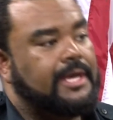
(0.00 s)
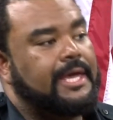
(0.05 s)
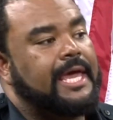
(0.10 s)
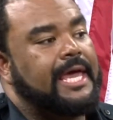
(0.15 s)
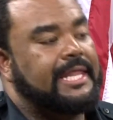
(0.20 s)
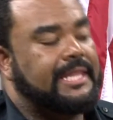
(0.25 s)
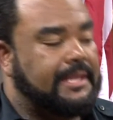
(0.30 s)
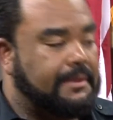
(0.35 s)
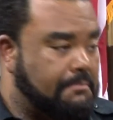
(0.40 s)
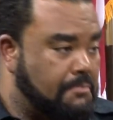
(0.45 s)

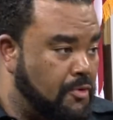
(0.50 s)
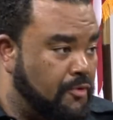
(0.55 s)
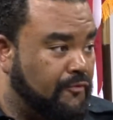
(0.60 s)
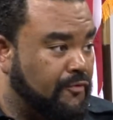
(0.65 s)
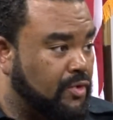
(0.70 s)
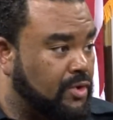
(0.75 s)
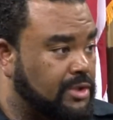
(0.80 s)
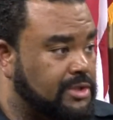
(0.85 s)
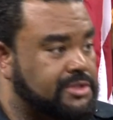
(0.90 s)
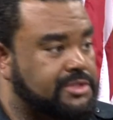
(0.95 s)
and then move
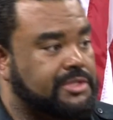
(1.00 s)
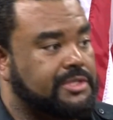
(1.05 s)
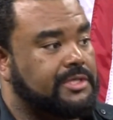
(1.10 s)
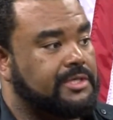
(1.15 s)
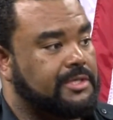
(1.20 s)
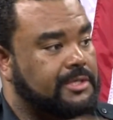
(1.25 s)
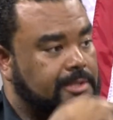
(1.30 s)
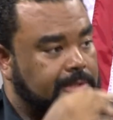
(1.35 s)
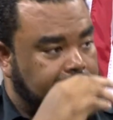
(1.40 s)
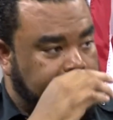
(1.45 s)
on to
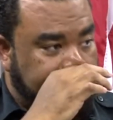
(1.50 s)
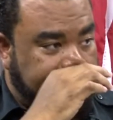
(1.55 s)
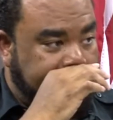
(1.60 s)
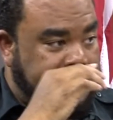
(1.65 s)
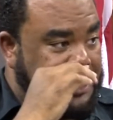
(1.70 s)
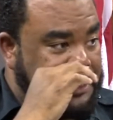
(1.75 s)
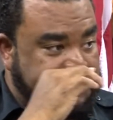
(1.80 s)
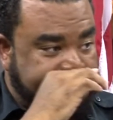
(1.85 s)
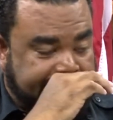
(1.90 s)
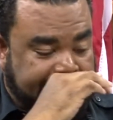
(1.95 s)
the
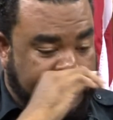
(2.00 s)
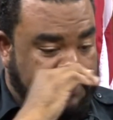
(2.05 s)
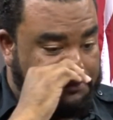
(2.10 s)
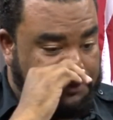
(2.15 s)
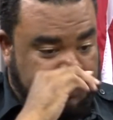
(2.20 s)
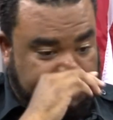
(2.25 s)
next chapter.